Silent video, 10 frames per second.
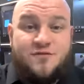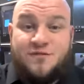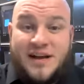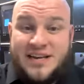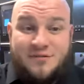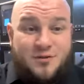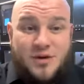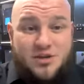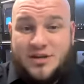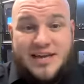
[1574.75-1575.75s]
find every
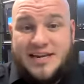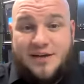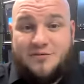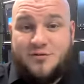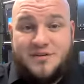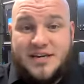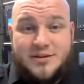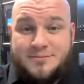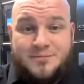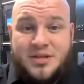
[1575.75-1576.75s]
way you can to have UV on
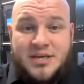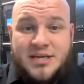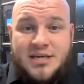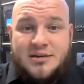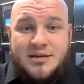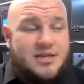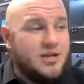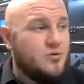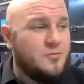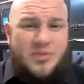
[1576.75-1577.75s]

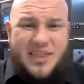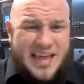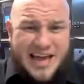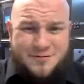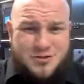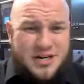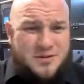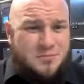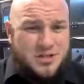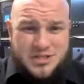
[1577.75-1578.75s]
them. I've tried
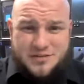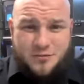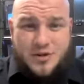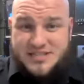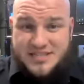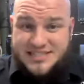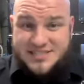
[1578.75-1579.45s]
a bunch of different ways.